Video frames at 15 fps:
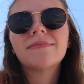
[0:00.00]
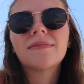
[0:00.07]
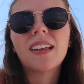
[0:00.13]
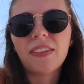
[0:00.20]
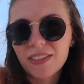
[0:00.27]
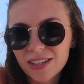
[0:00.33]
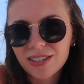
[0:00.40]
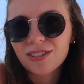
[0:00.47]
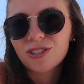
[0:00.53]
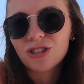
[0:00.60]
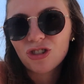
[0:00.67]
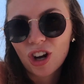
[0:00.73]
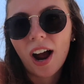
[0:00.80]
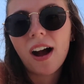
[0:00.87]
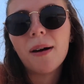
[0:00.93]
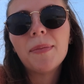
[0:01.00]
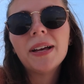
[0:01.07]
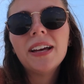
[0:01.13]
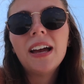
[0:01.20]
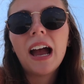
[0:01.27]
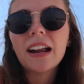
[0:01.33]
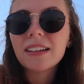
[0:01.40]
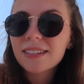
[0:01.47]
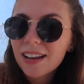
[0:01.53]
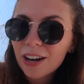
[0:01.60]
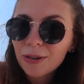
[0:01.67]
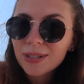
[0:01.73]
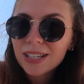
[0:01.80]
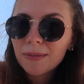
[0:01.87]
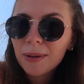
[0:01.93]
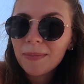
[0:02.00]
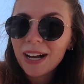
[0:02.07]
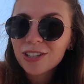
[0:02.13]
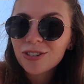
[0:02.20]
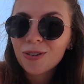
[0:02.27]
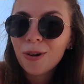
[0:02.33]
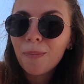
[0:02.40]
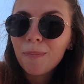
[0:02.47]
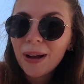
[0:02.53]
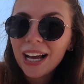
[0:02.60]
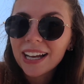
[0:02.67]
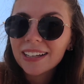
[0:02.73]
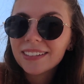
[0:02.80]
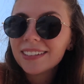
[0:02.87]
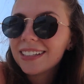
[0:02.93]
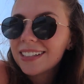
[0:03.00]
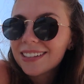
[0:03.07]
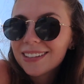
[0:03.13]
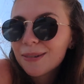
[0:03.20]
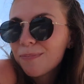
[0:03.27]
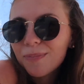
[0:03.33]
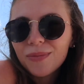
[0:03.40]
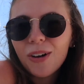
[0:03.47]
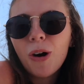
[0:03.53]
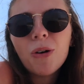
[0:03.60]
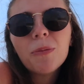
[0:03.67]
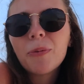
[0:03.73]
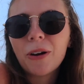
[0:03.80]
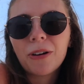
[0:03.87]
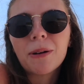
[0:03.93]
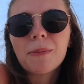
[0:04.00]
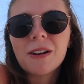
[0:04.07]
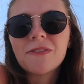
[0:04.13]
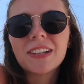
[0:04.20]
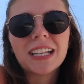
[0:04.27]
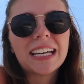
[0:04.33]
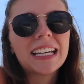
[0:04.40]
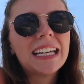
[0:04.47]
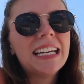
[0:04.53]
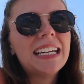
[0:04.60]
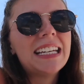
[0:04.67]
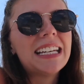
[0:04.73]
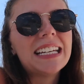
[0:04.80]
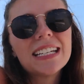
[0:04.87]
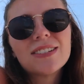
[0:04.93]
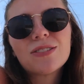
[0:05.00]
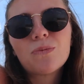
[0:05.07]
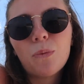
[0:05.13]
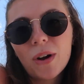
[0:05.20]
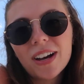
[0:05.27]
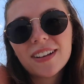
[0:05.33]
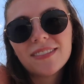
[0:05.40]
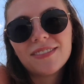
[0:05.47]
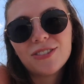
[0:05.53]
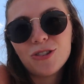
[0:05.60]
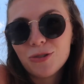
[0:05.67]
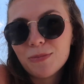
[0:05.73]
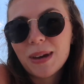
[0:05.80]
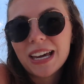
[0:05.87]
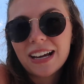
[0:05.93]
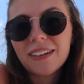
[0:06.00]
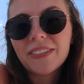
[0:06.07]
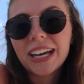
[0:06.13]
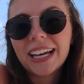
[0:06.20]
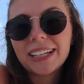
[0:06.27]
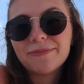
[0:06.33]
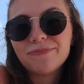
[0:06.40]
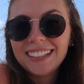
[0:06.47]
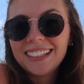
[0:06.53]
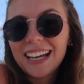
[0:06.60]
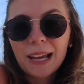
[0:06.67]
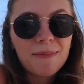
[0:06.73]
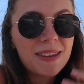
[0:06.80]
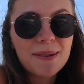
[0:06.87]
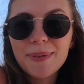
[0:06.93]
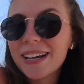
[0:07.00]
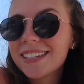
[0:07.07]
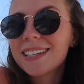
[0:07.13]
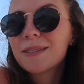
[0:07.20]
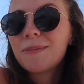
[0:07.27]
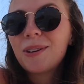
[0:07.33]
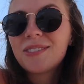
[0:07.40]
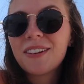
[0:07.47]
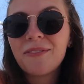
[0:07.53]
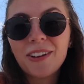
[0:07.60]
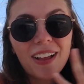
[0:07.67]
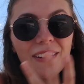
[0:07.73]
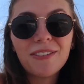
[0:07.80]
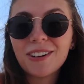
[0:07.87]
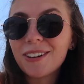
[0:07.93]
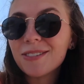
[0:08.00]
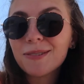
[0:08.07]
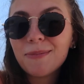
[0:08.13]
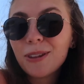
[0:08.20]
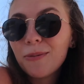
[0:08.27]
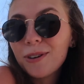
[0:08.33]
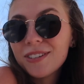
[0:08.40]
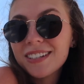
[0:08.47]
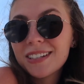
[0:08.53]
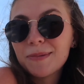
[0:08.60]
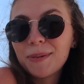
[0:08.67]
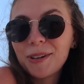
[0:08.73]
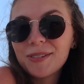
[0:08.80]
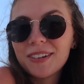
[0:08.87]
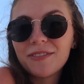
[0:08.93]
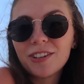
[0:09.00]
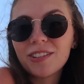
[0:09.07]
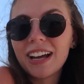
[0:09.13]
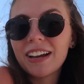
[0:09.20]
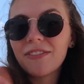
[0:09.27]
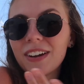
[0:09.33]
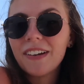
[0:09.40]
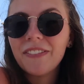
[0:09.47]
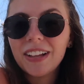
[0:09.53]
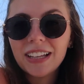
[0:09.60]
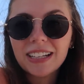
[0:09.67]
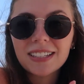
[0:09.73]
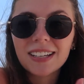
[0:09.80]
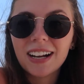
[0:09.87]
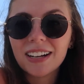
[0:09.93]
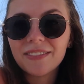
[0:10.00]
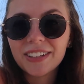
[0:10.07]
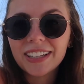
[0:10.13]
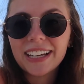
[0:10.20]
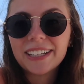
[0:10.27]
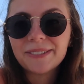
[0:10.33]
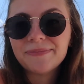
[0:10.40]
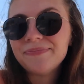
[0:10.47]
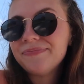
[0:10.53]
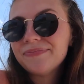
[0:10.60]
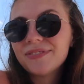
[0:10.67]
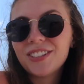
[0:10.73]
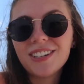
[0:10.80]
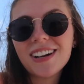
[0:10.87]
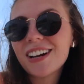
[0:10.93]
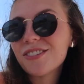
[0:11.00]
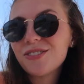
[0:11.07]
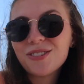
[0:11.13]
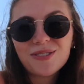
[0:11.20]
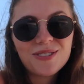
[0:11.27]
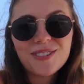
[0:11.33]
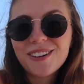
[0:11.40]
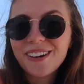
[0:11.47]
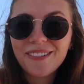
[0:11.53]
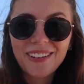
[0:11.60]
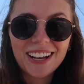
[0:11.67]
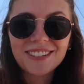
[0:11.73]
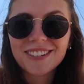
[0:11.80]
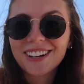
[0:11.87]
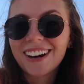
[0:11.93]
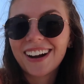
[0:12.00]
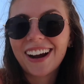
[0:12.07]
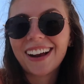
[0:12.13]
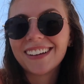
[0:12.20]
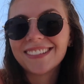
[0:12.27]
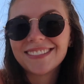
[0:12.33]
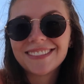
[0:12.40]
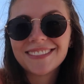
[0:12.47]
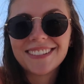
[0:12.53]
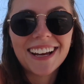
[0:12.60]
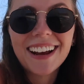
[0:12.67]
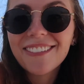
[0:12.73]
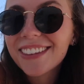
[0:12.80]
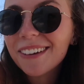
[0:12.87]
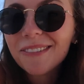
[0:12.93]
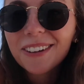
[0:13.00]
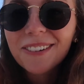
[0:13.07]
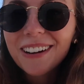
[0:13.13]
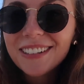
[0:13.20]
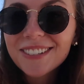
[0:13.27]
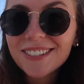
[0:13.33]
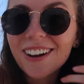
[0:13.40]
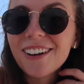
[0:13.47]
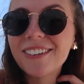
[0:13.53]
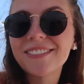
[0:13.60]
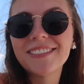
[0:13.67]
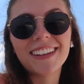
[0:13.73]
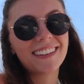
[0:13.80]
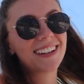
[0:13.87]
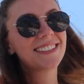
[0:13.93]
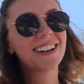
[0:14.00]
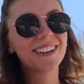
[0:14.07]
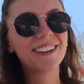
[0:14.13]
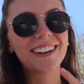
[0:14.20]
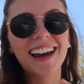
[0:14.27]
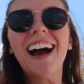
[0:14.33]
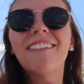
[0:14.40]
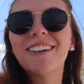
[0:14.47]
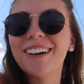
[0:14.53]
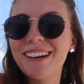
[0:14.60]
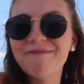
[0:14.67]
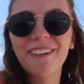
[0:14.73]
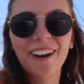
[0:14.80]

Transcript: that this is a job and it's not always gonna be magical, but it, the whole program I feel like is what you make of it. It can be the best experience of your life. It could also be the worst experience of your life. And I feel like it's kind of a like, you gotta choose your own adventure and take everything with a grain of salt. And that's how you're gonna have a great